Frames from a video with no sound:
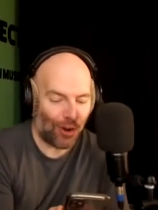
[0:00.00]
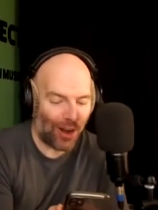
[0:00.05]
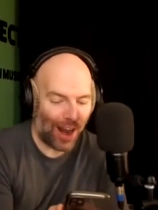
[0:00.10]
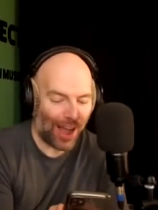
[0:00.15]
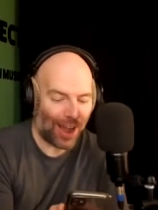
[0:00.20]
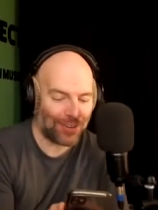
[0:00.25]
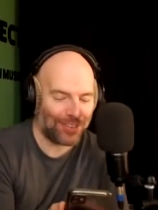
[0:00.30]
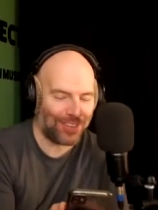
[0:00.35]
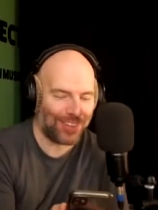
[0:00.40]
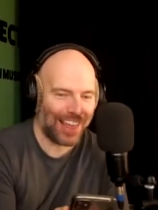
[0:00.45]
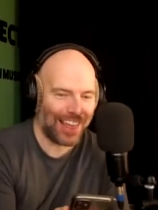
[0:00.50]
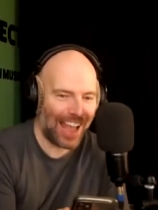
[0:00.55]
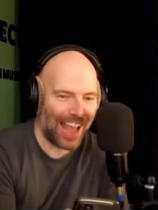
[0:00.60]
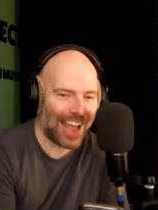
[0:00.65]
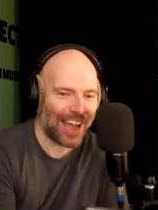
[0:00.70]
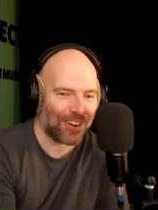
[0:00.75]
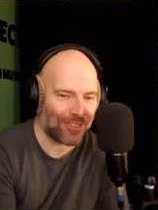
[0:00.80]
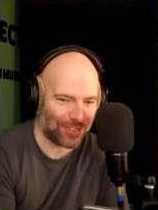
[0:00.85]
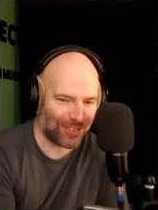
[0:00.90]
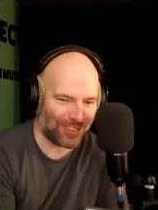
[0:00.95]
you're out of the
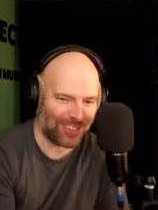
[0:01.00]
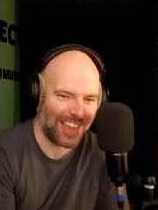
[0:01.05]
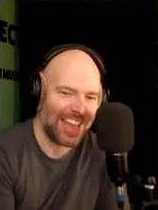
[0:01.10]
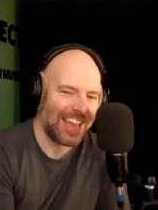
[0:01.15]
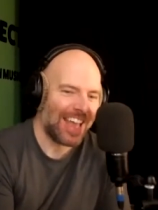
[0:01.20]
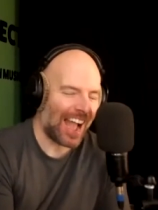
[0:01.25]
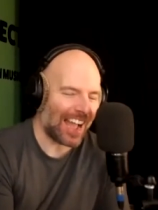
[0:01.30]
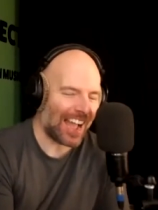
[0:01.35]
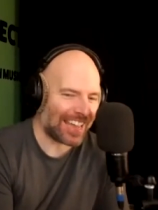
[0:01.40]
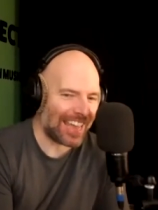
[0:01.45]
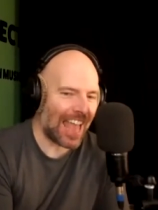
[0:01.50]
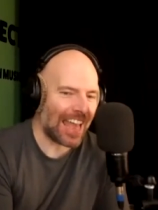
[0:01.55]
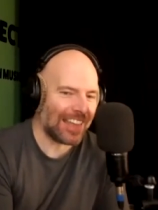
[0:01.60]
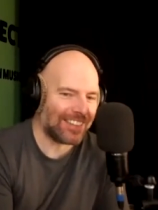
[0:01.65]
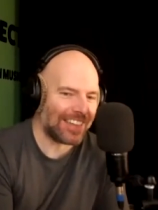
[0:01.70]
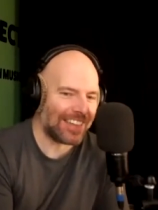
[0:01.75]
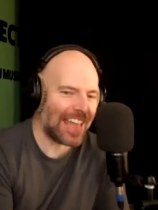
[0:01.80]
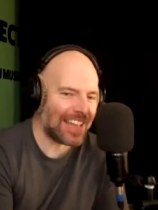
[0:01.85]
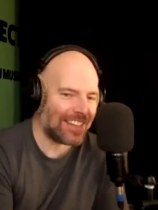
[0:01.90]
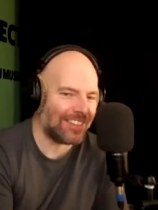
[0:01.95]
house? I
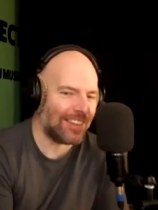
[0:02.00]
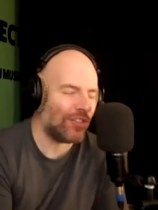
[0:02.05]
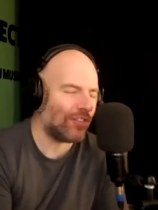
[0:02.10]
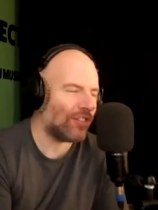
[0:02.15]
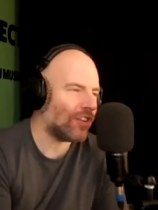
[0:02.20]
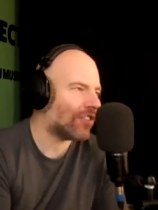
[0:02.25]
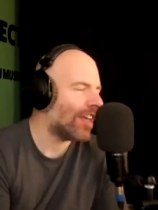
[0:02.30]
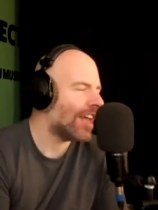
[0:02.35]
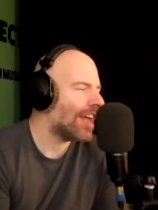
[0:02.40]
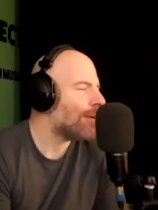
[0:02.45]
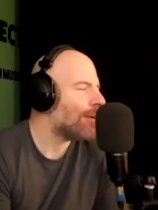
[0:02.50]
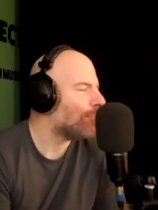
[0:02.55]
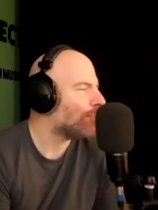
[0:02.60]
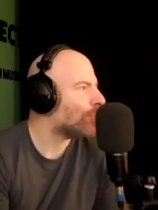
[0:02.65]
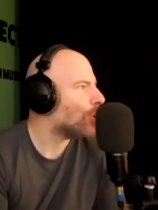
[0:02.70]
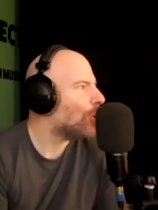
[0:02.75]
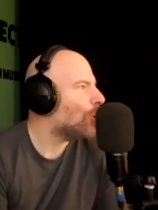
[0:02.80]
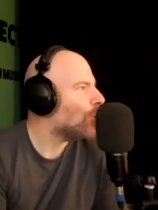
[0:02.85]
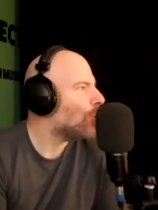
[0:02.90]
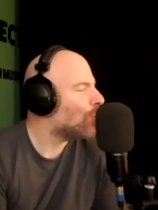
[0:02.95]
guess it is just,
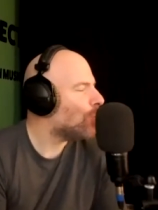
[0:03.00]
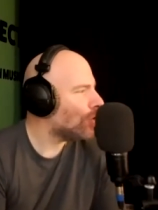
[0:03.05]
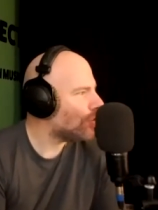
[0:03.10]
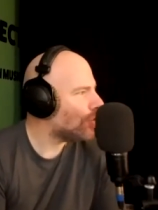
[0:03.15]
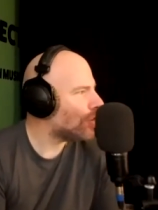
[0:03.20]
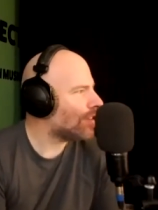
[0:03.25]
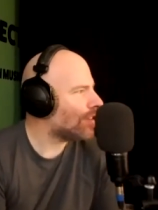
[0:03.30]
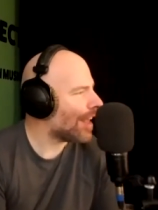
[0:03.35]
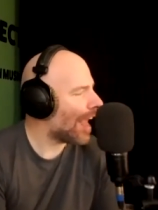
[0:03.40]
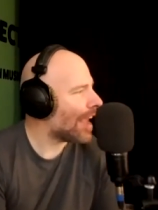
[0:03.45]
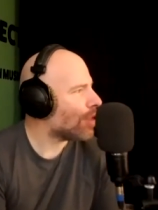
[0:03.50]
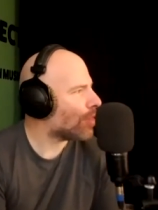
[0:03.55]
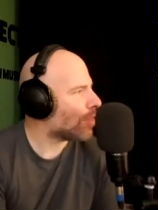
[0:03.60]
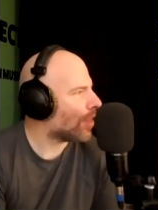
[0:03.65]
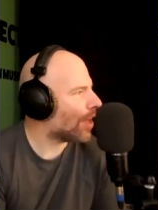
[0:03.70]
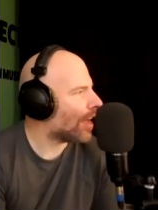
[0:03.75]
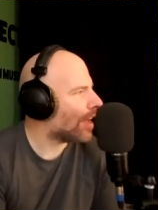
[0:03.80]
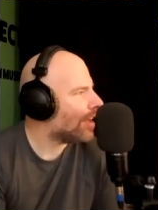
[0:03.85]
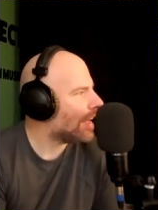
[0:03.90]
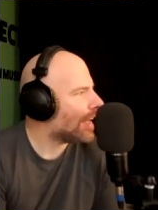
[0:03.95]
would you say
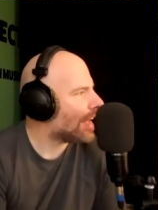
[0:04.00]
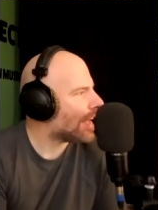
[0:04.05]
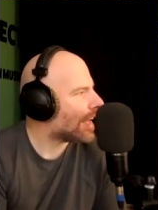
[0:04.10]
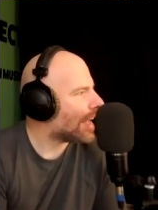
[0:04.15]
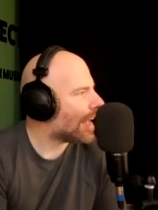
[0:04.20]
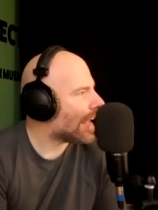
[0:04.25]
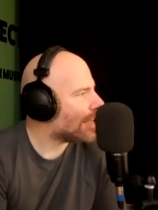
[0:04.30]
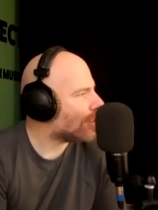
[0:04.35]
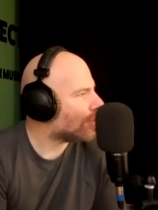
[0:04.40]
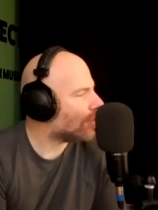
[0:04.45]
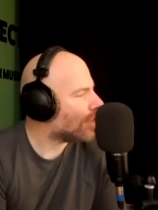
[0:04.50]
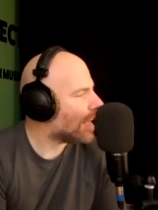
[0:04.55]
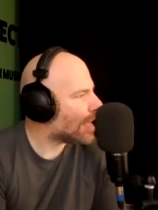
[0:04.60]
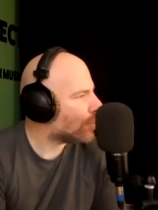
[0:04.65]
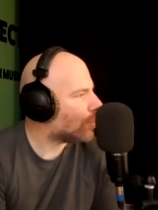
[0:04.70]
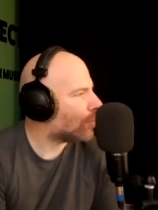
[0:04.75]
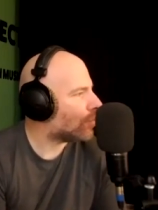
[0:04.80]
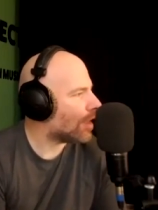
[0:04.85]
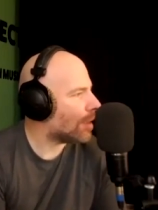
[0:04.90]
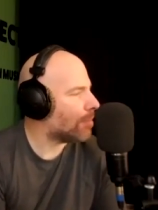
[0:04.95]
that it's,
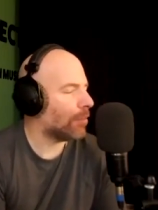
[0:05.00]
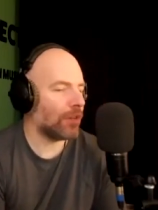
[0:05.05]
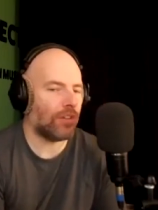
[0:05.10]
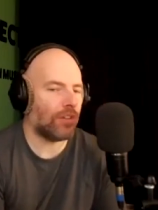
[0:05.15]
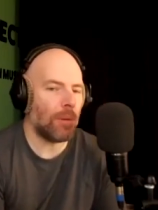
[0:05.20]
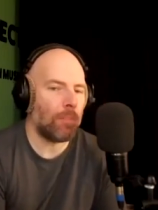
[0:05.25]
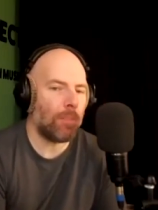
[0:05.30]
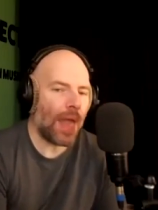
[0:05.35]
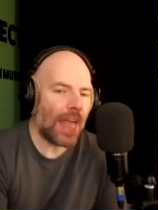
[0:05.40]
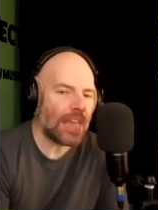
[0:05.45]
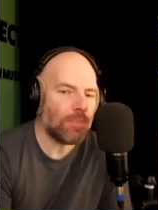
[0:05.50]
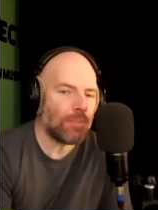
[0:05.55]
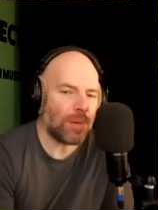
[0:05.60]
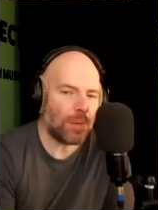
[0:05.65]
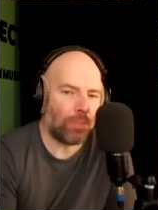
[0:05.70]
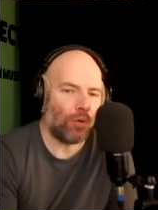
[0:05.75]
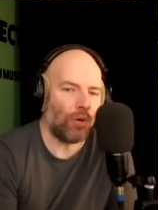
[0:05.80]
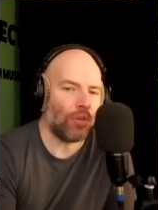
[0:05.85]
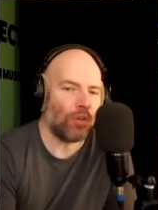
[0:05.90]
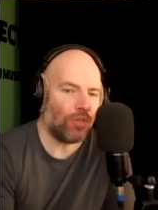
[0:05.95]
it's similar to
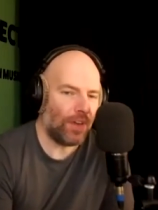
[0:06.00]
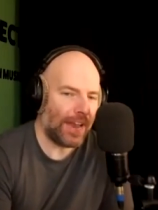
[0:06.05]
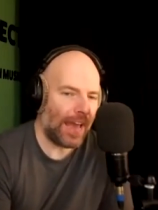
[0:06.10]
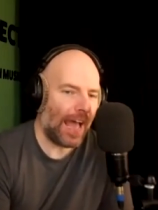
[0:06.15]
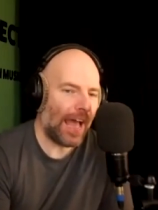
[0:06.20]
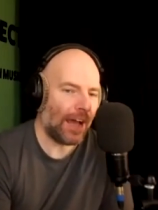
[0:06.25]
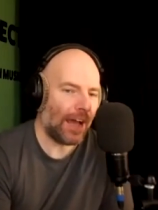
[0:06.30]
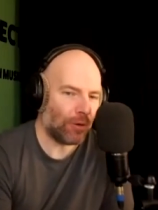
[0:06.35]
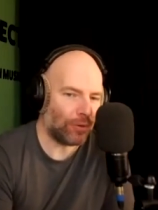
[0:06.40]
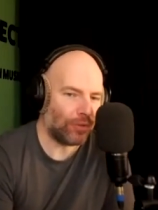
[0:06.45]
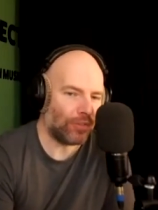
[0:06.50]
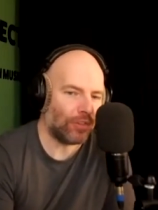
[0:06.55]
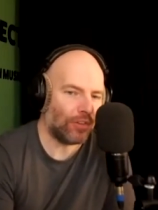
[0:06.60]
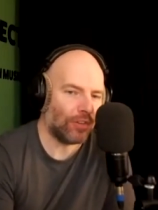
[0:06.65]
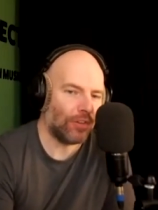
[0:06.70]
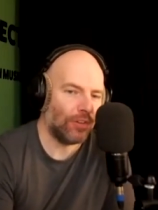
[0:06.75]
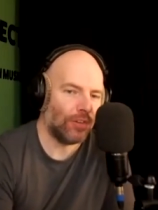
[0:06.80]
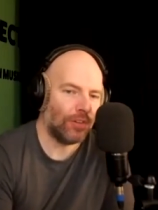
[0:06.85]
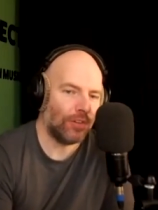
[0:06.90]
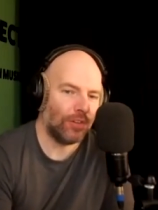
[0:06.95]
baby proof in a
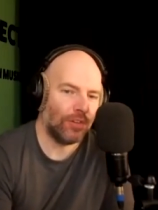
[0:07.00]
house?